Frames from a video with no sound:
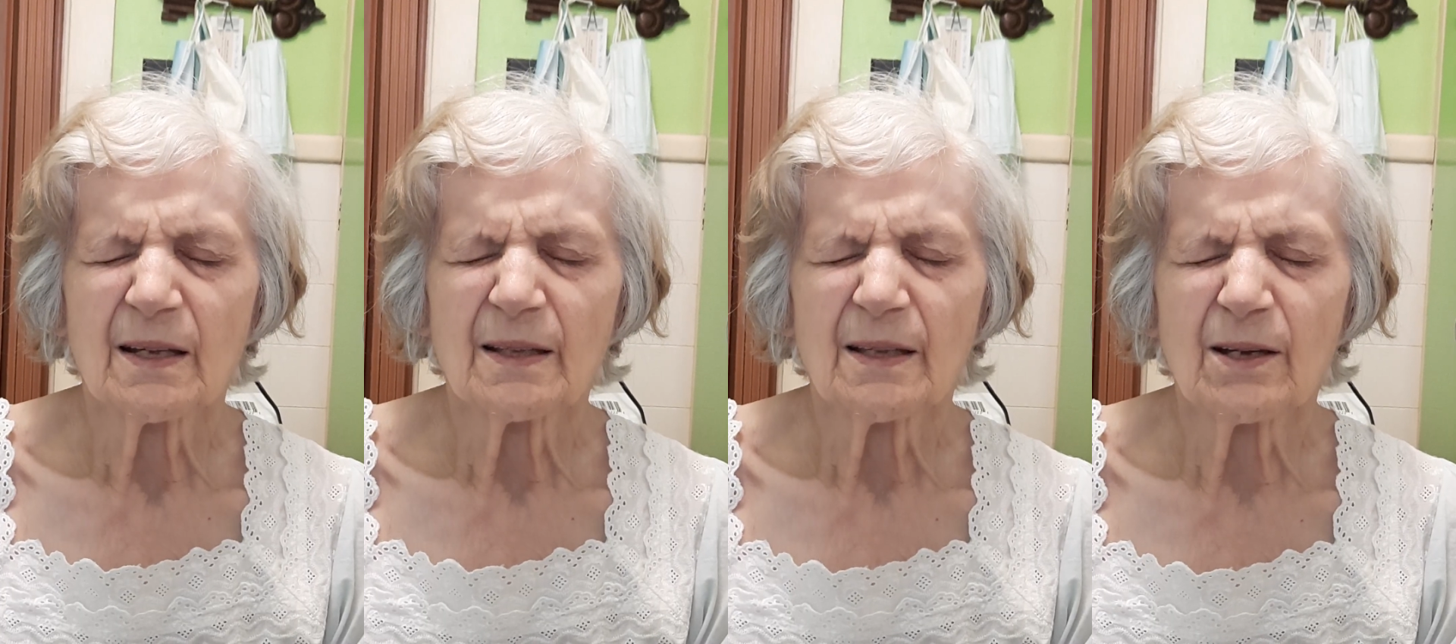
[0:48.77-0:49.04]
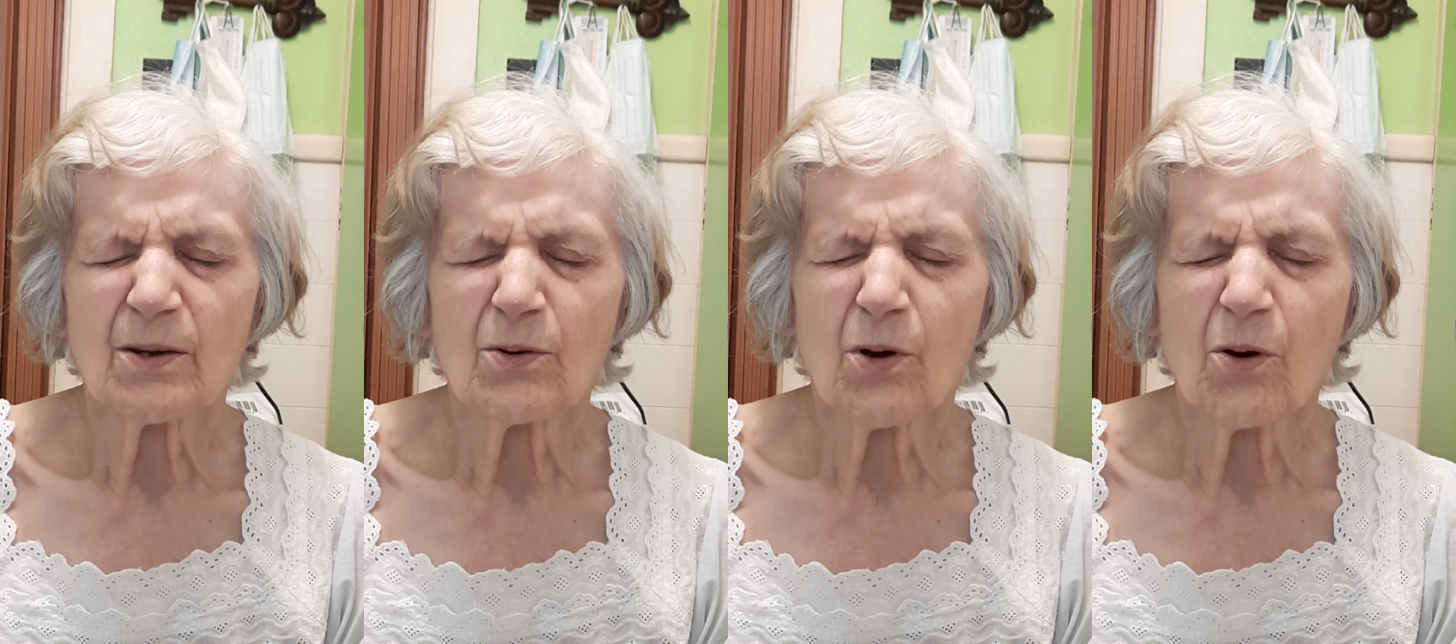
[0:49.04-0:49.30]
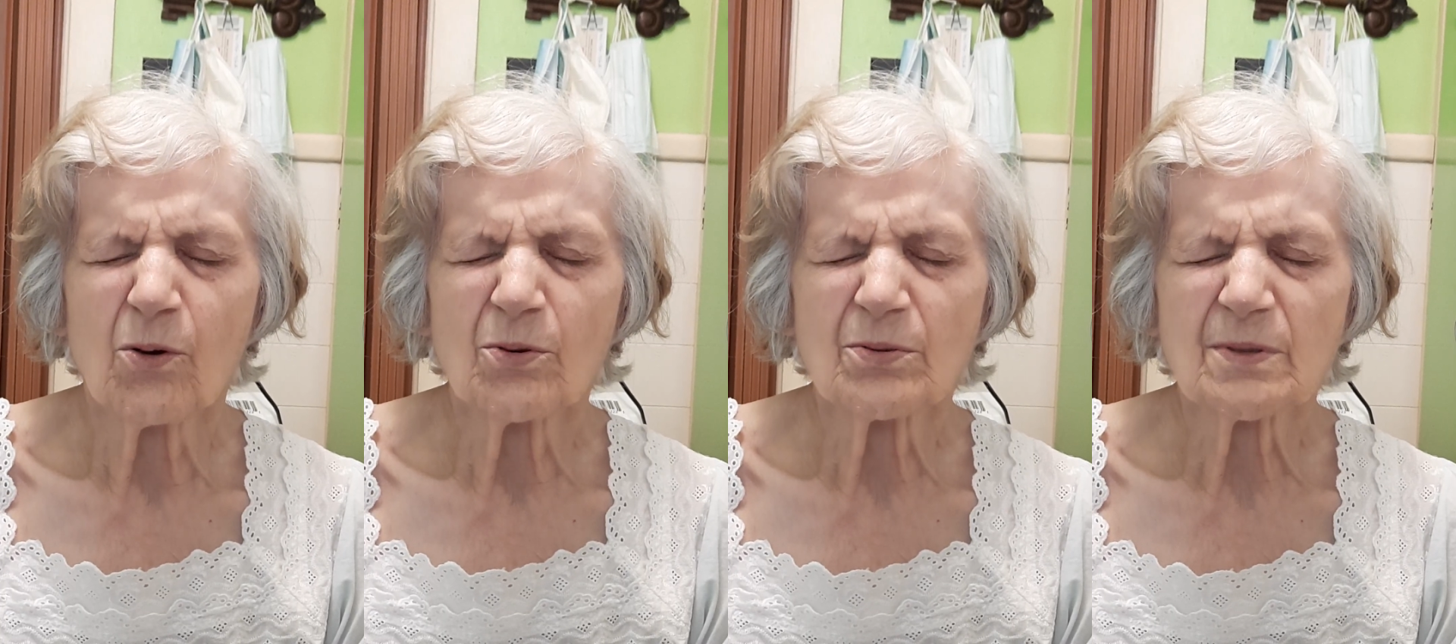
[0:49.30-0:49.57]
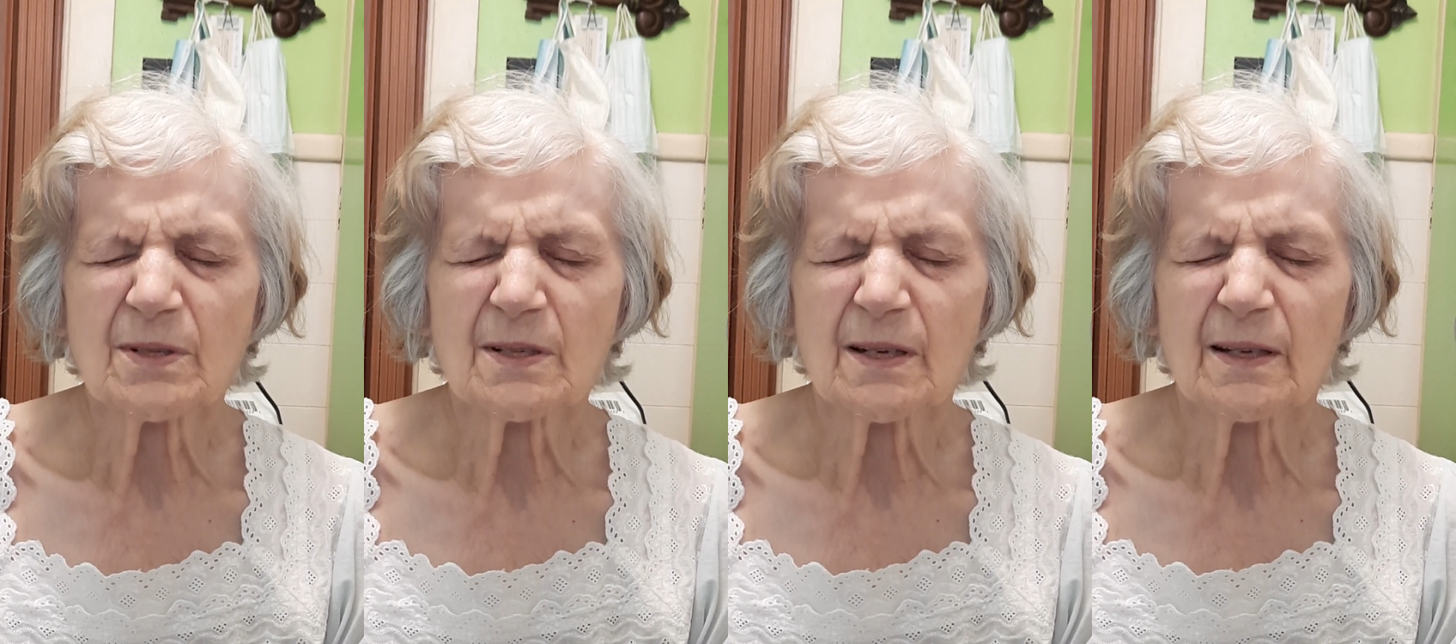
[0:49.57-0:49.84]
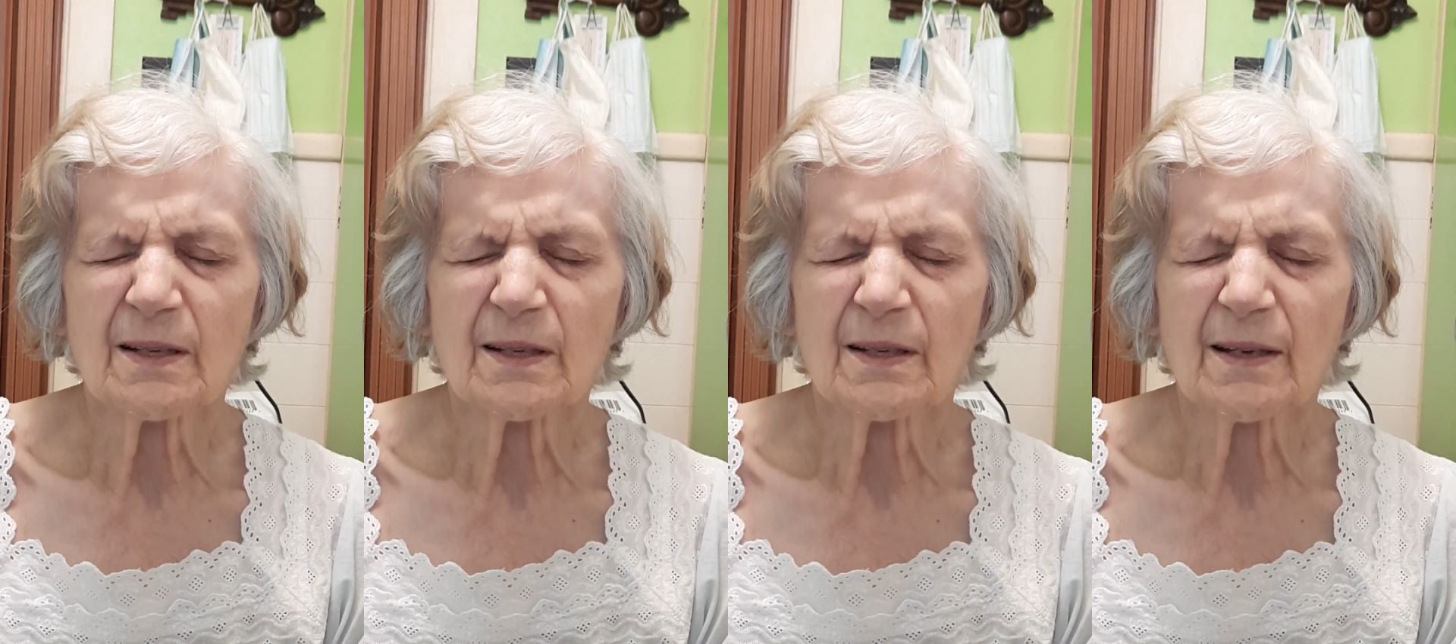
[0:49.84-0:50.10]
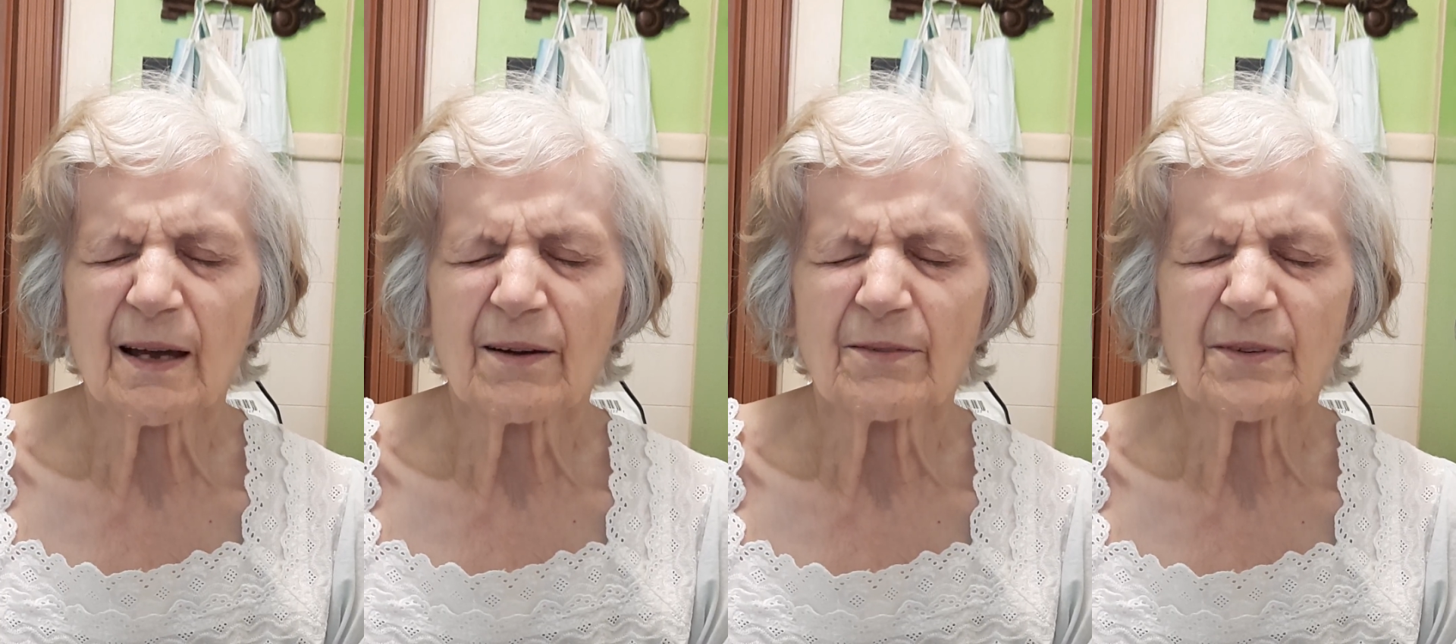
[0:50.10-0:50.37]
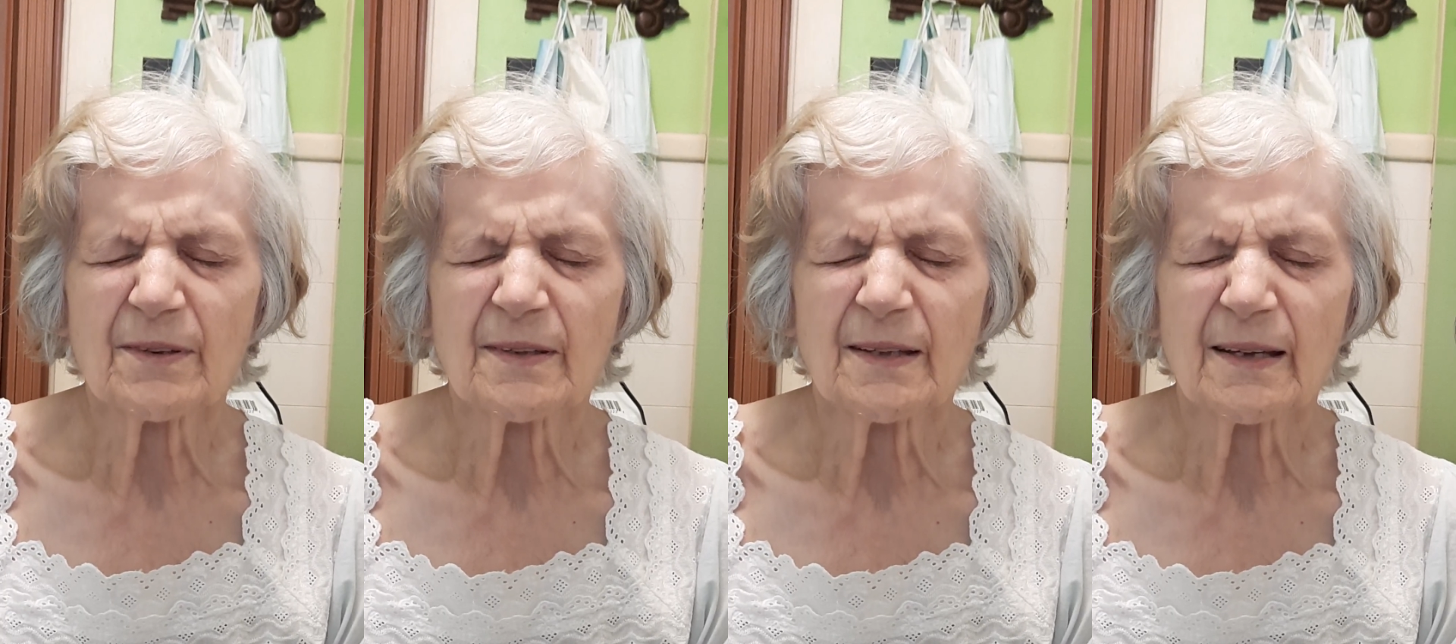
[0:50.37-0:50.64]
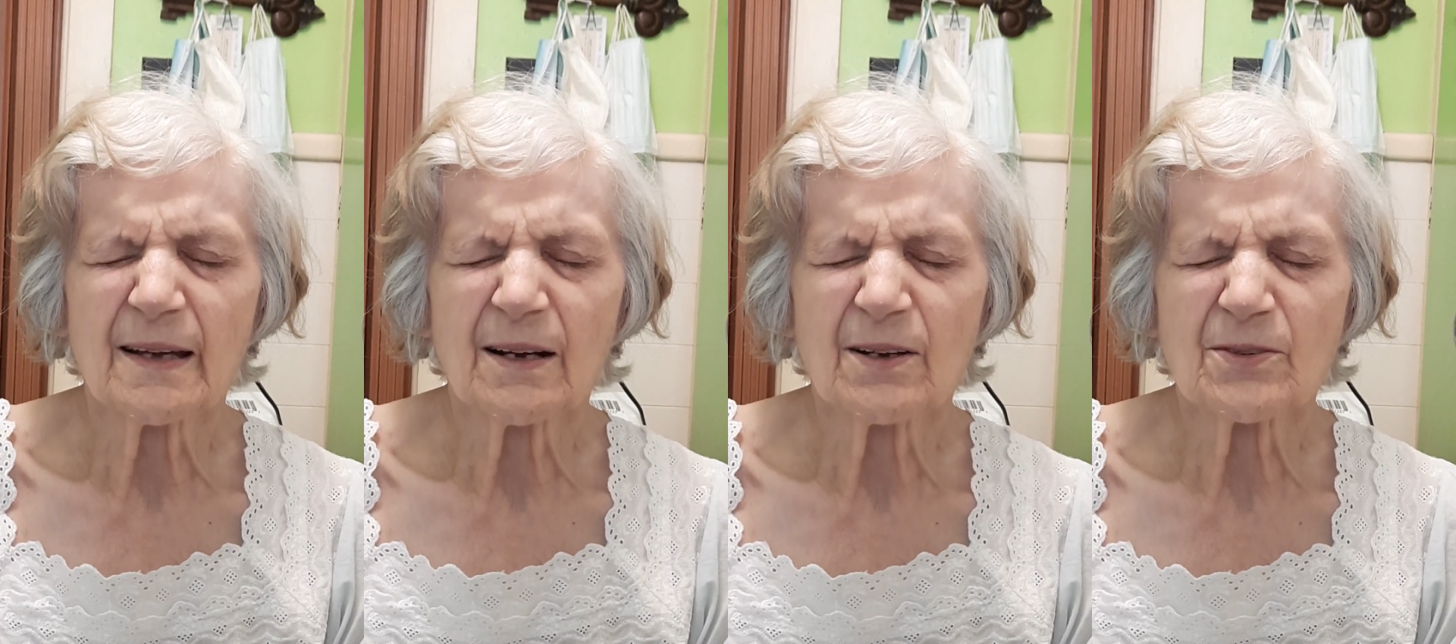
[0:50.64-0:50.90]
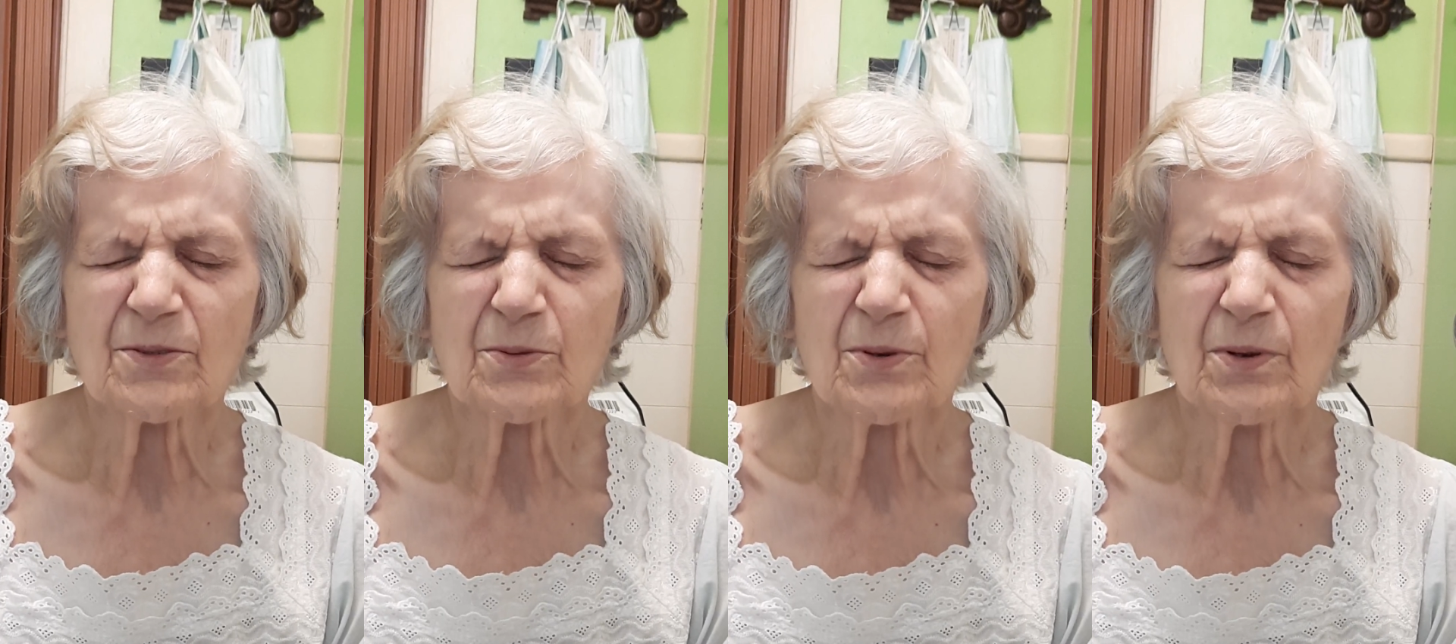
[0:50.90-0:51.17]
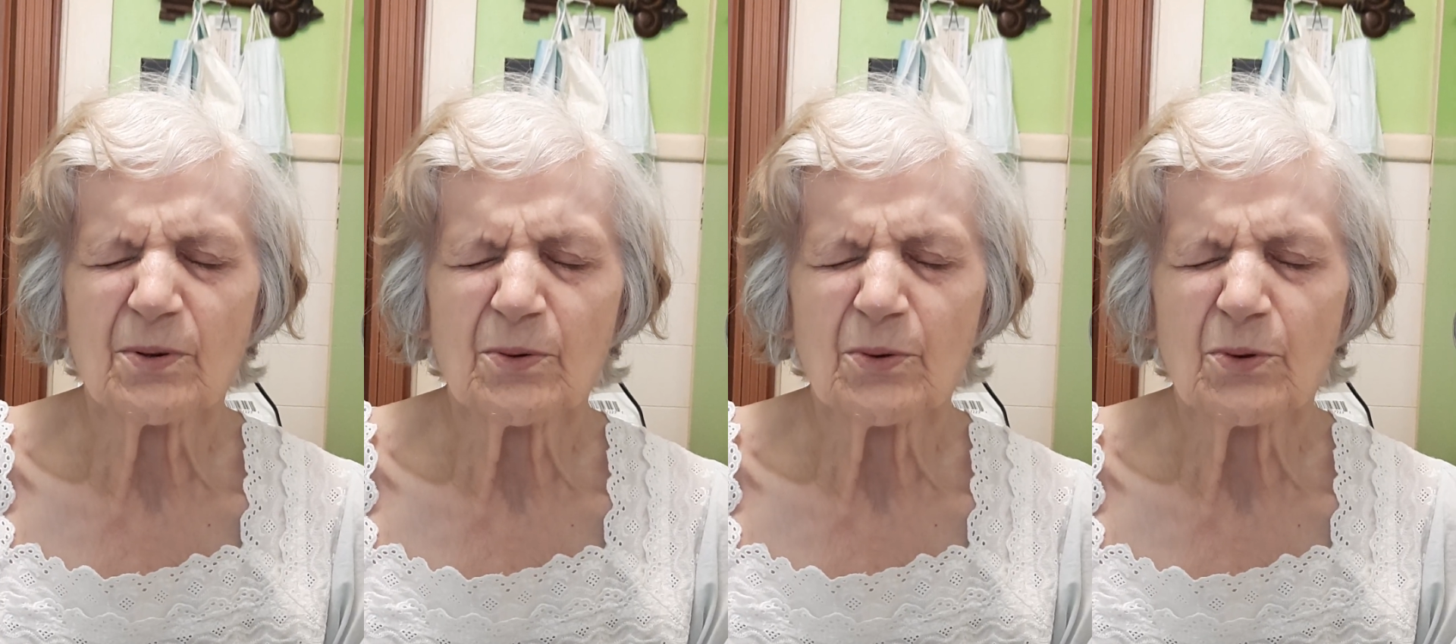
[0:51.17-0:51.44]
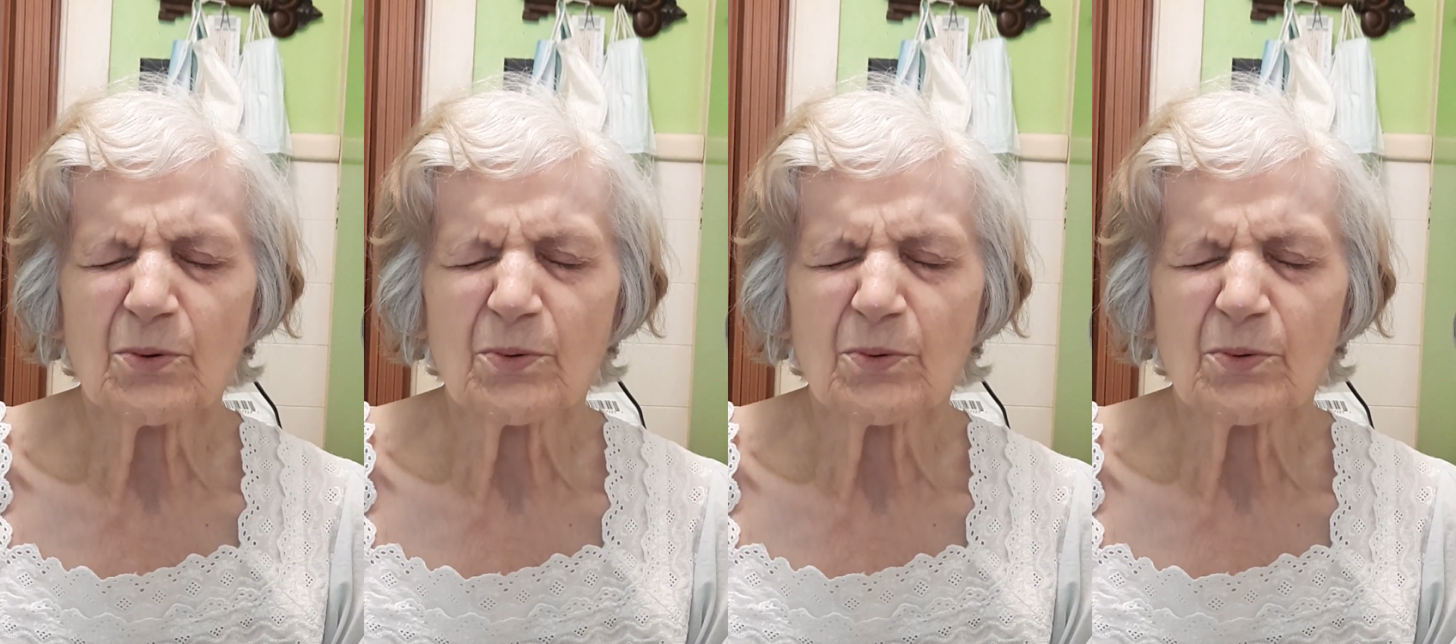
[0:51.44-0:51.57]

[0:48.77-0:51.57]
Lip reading: the coats and everything else you